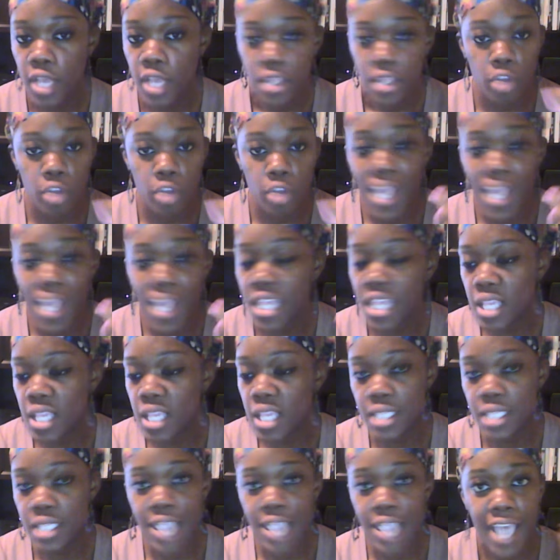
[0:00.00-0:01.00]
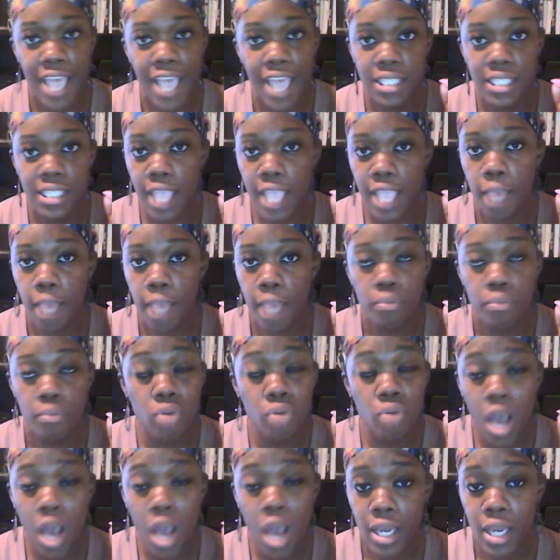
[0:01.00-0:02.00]
They're making the exact same
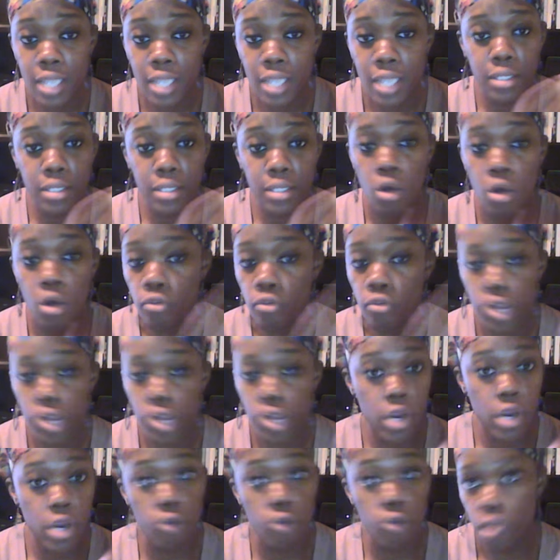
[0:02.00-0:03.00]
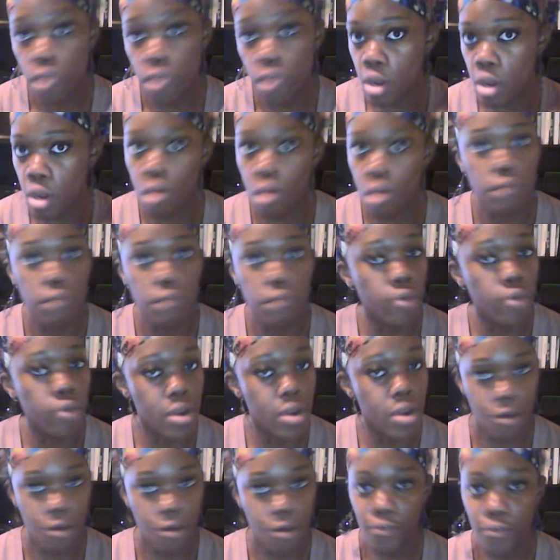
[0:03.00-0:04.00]
product over and over and over
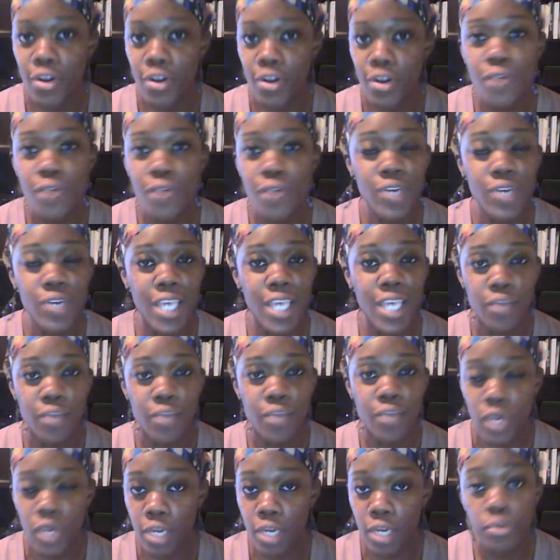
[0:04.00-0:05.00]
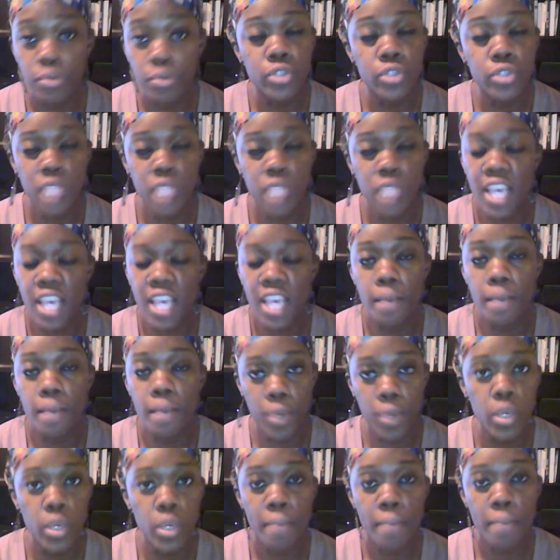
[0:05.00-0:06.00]
and over and over again. We're going to produce like 1
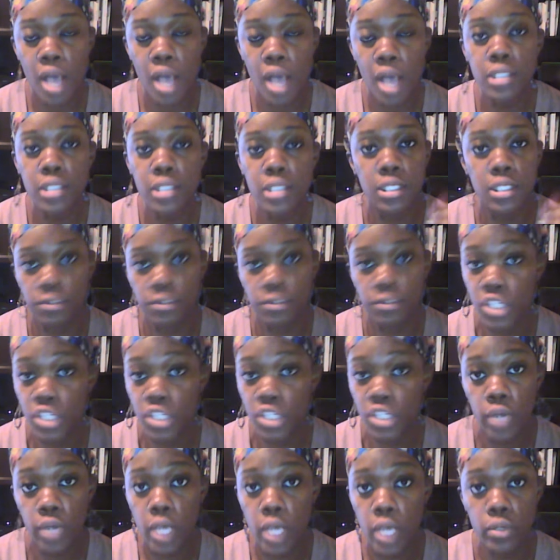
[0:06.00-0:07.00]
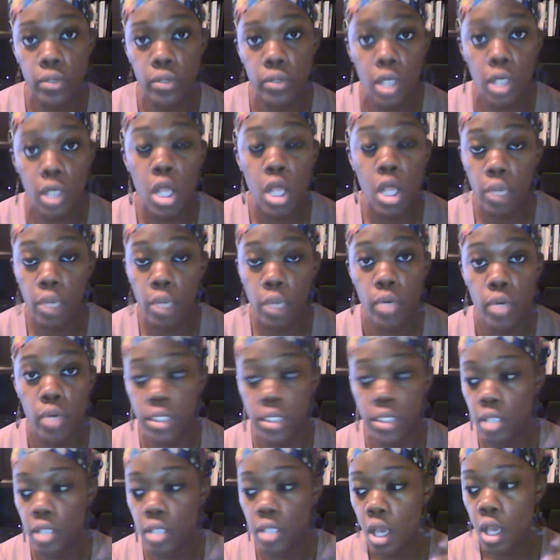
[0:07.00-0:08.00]
million boxes of Cheerios all at
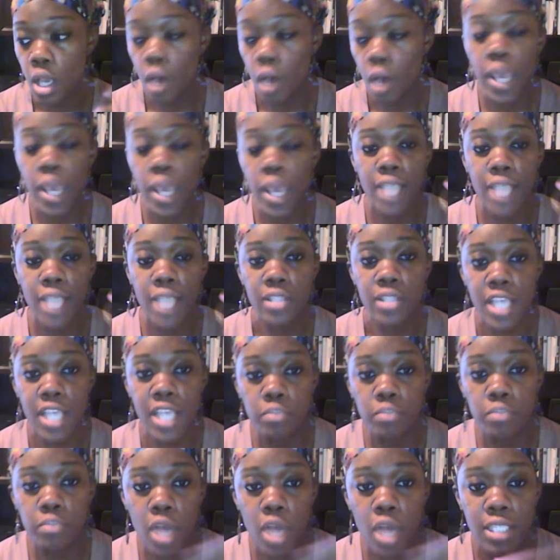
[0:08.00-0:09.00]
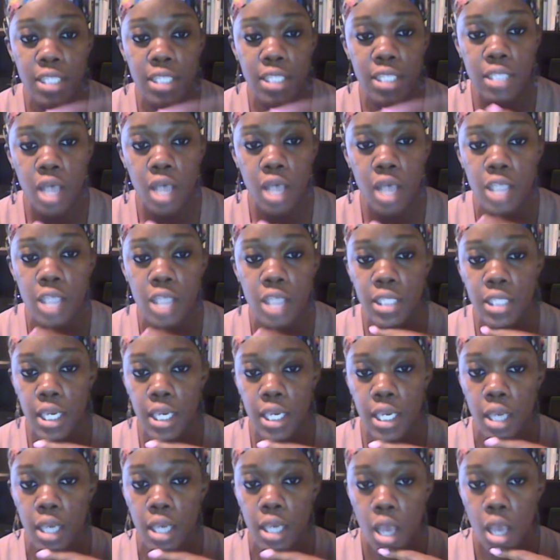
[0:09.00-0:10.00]
once. Okay, so that's process
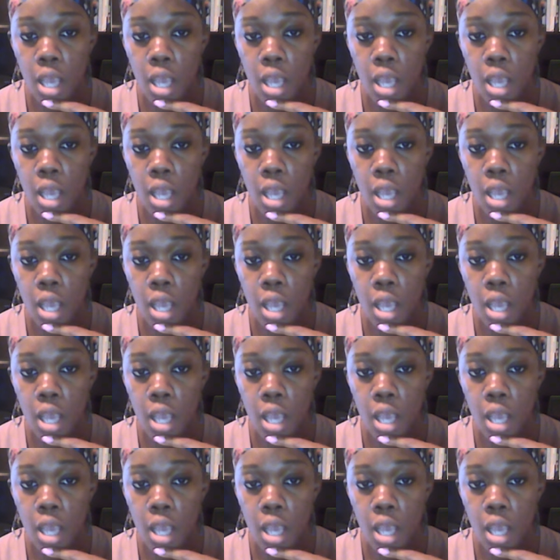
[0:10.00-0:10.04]
costing.